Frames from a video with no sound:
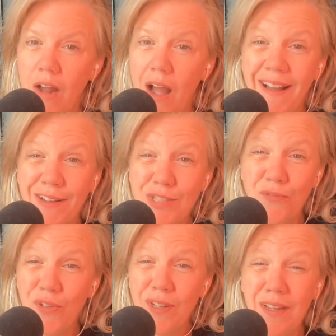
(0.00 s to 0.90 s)
I also
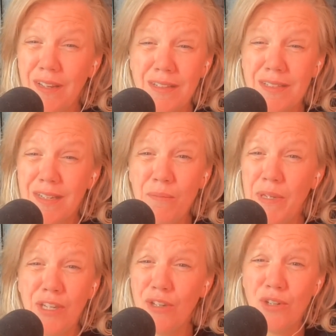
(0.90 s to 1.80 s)
feel like it's going to be
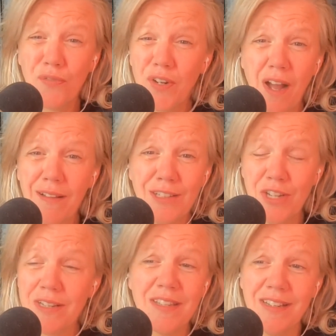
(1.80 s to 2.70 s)
huge for college
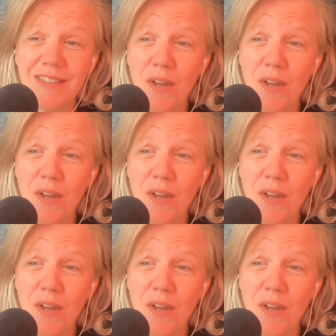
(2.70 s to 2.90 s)
essays. I